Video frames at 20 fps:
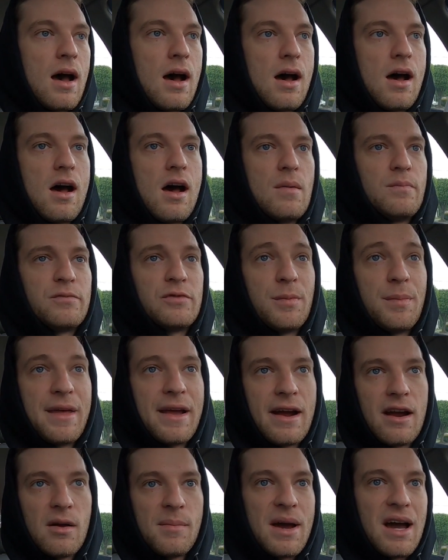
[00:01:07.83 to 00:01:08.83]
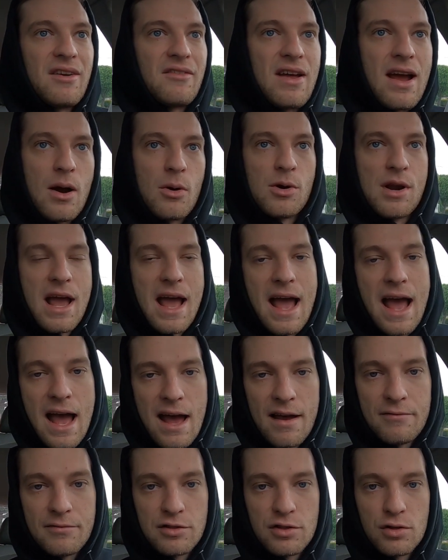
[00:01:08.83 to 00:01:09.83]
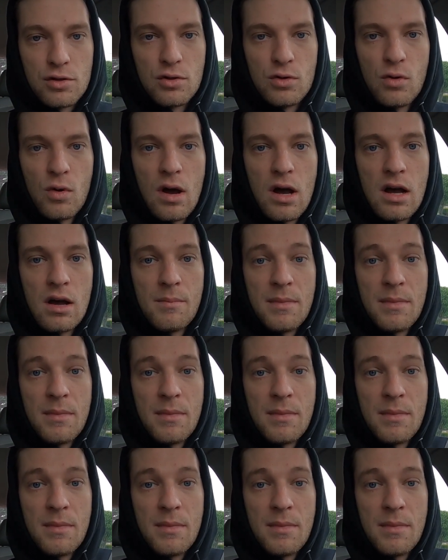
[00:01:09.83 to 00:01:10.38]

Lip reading: From there, about an hour and a half to